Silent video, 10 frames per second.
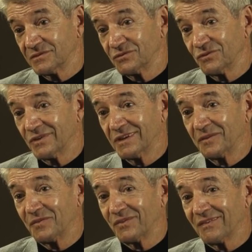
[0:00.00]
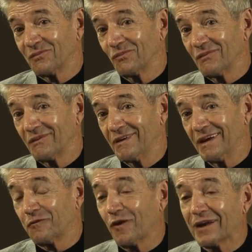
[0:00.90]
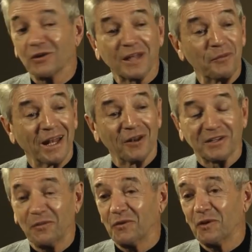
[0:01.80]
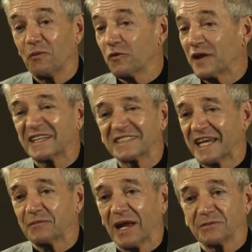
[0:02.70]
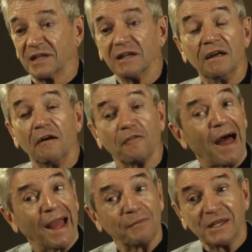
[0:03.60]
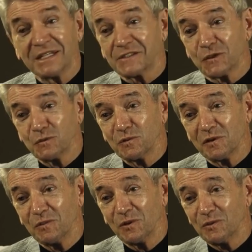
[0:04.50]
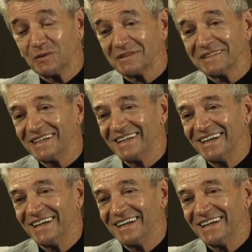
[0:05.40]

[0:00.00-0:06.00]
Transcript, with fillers: and Frank looked at me, and I looked at him, and we both at the same time said, Fly me to the moon.